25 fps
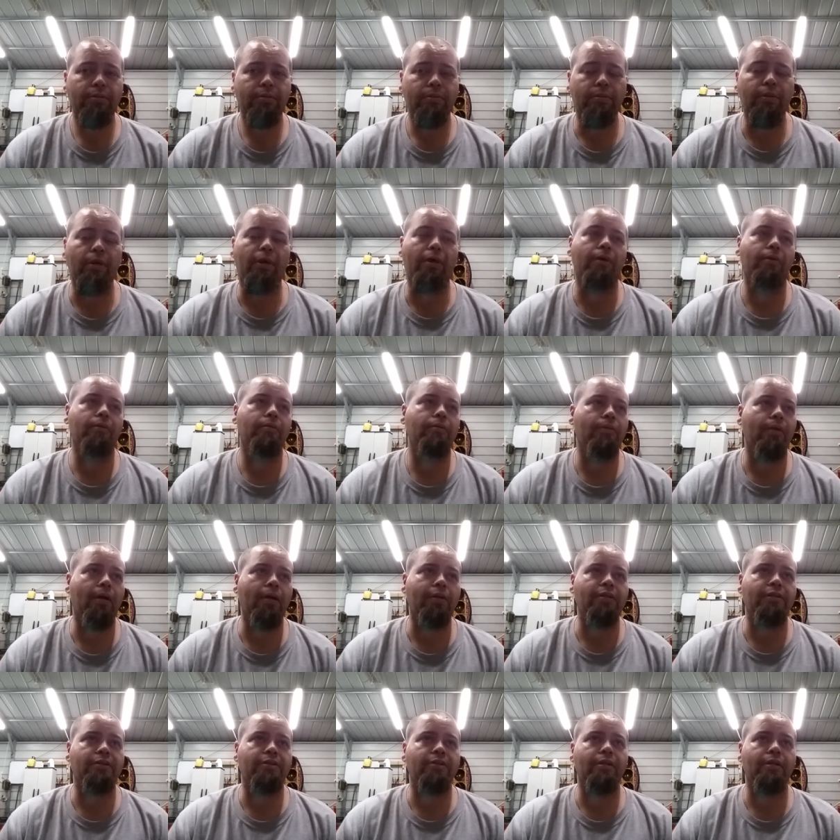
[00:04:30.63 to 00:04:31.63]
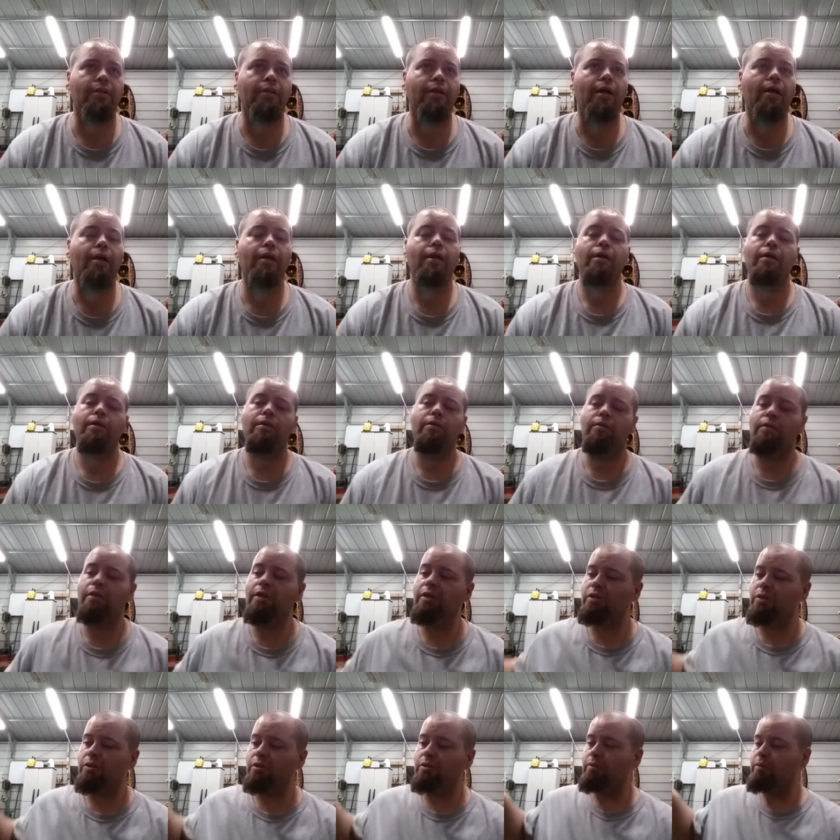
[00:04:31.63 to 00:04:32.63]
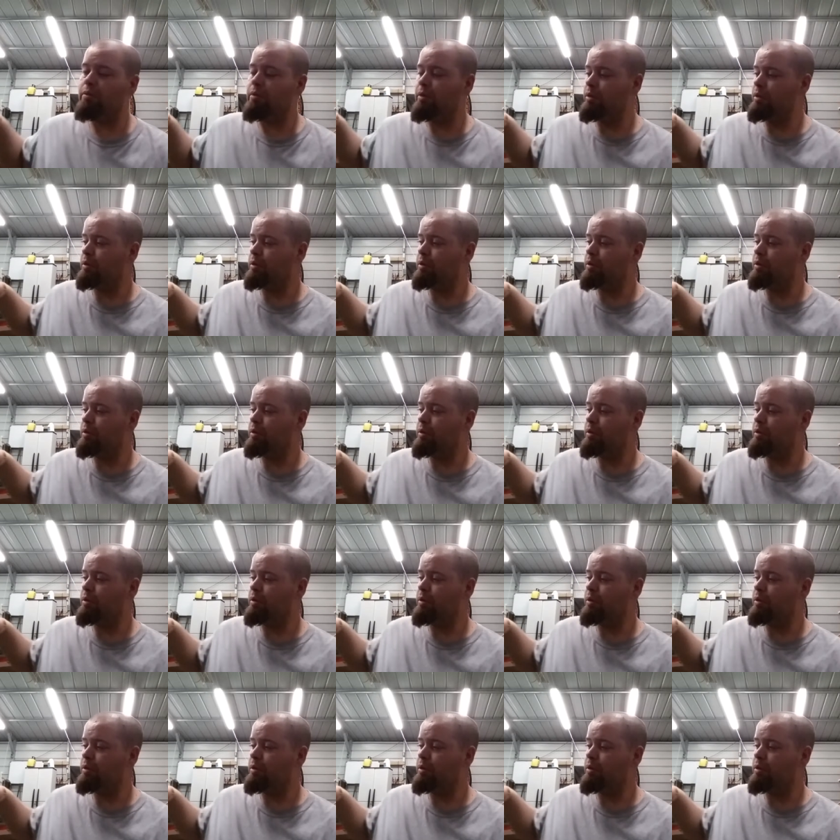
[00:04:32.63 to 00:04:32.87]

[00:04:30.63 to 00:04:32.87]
No, I just said that. These are